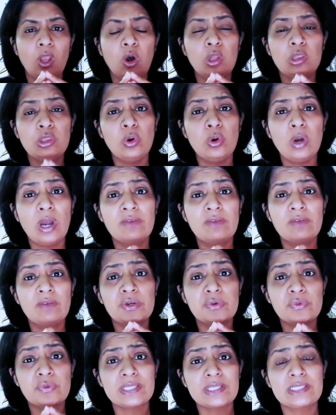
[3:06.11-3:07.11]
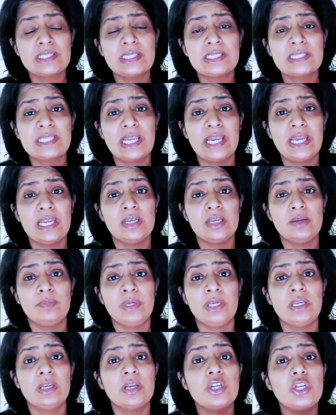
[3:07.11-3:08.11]
Although I've addressed this
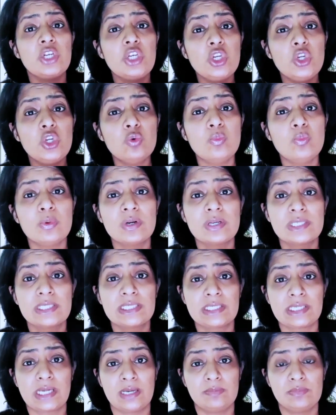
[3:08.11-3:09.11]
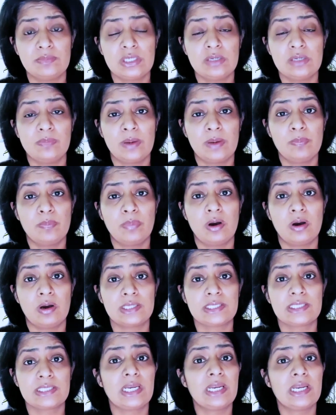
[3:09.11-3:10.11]
enemy numerous times in my
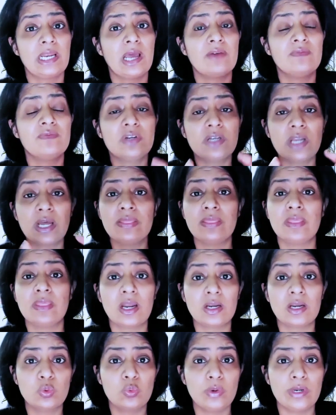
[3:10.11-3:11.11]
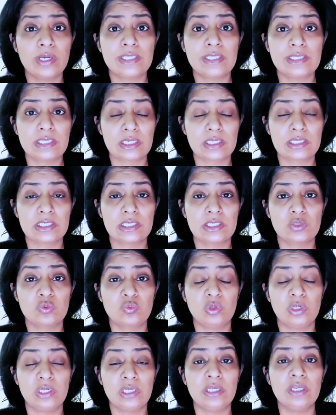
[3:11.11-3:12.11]
past, and I've done that very
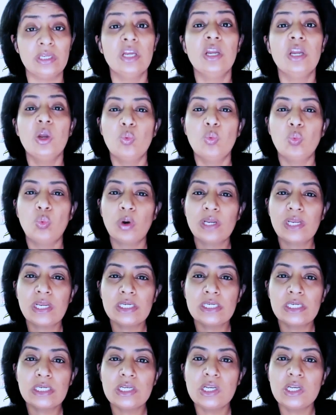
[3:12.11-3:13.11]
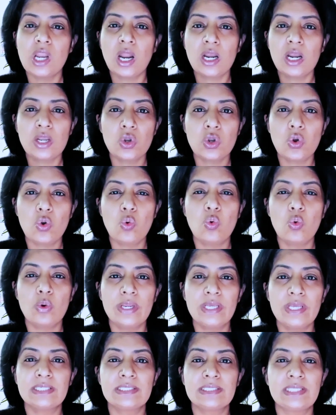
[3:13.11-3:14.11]
successfully, what I did not know
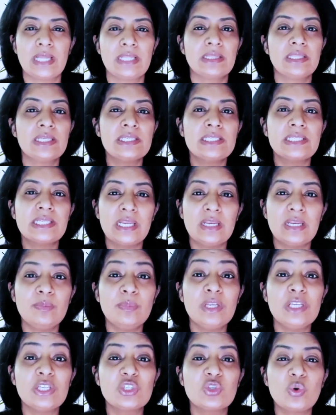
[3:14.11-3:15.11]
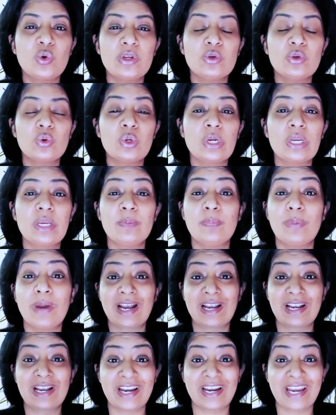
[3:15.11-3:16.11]
is that this enemy is going to creep
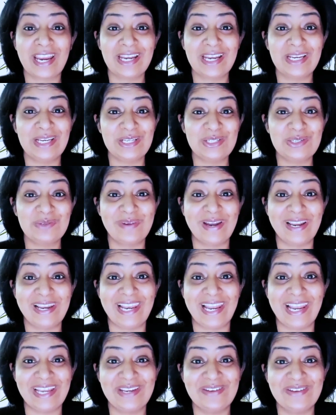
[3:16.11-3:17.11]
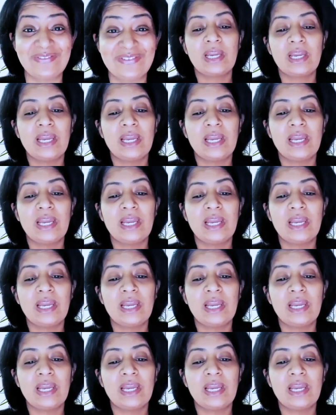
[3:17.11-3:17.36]
back again into my life.